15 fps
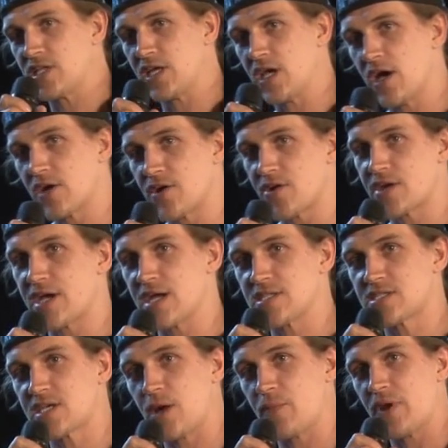the younger
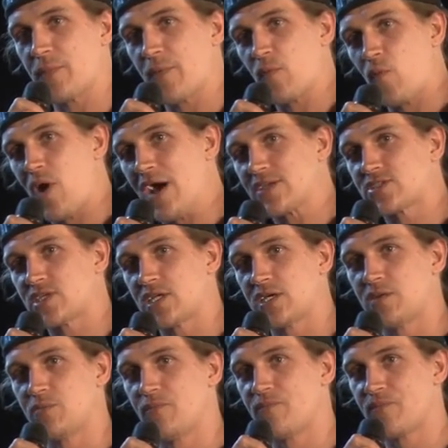kids coming up and watching
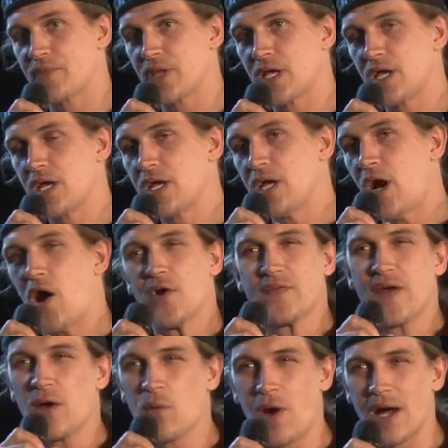them. Are
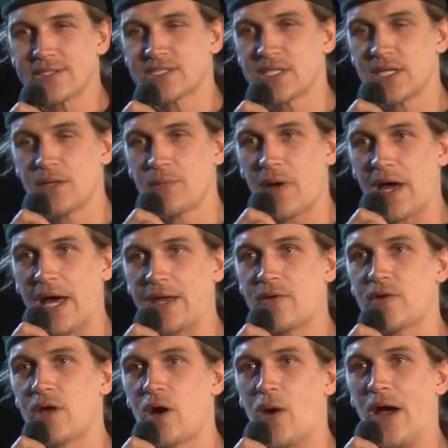they watching it? But I
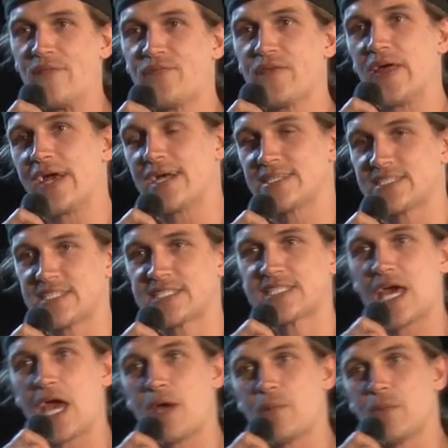don't know. I feel like it's the
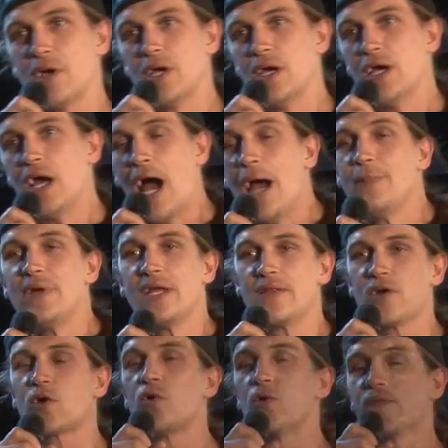same. I mean,
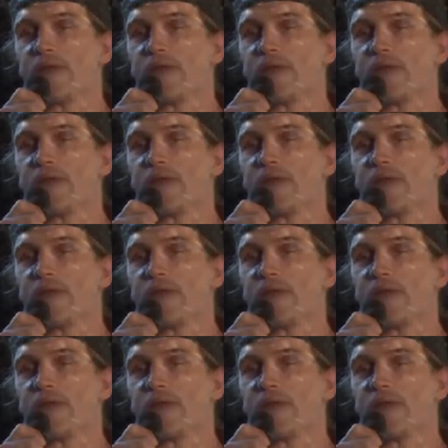the cool